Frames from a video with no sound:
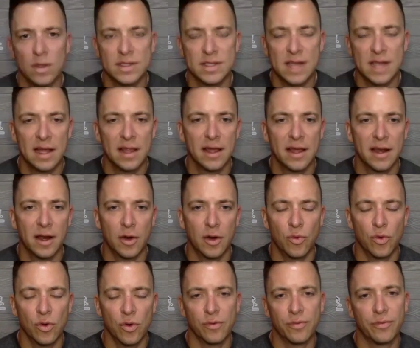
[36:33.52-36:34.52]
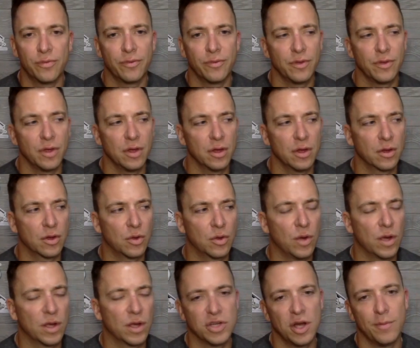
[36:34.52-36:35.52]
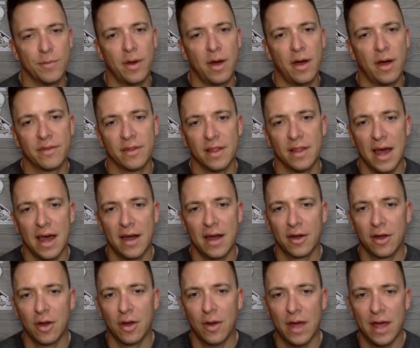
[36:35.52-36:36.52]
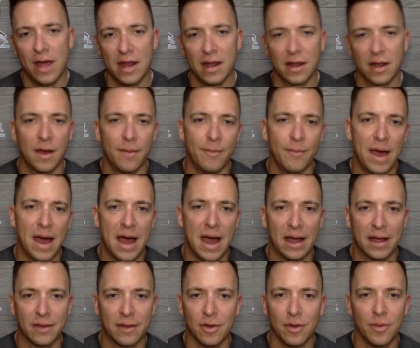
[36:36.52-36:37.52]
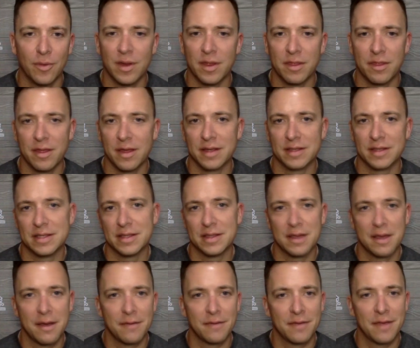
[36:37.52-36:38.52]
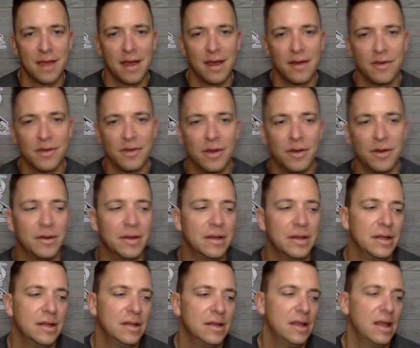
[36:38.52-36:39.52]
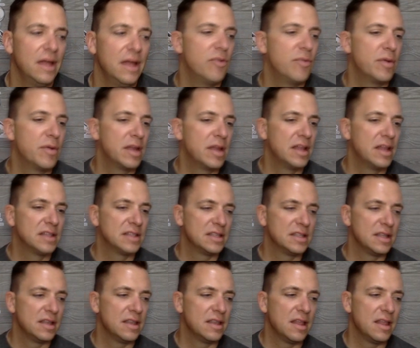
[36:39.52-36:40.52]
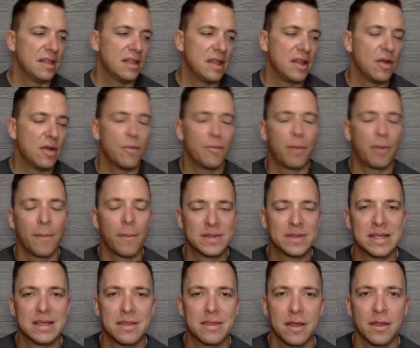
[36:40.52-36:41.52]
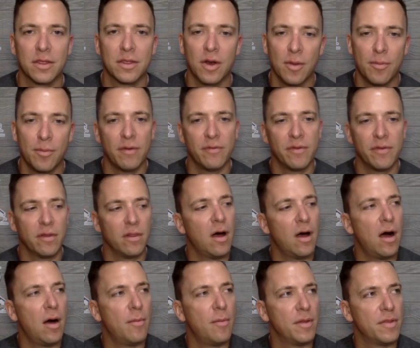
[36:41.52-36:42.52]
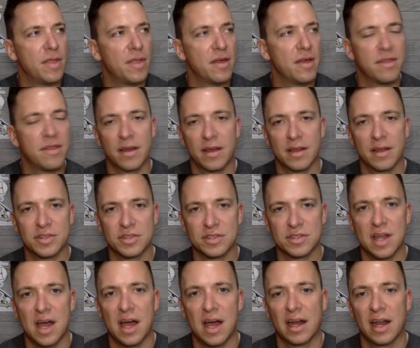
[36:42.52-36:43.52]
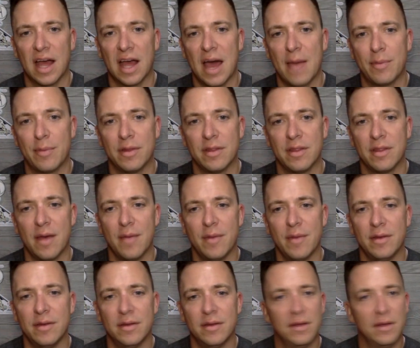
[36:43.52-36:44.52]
skylight on a roof. You quick jump off the ladder, go hit it, and come back. And nobody thinks that they have to have you know everybody doesn't they don't purposely think they're above the law but they think it's just not going to happen to them and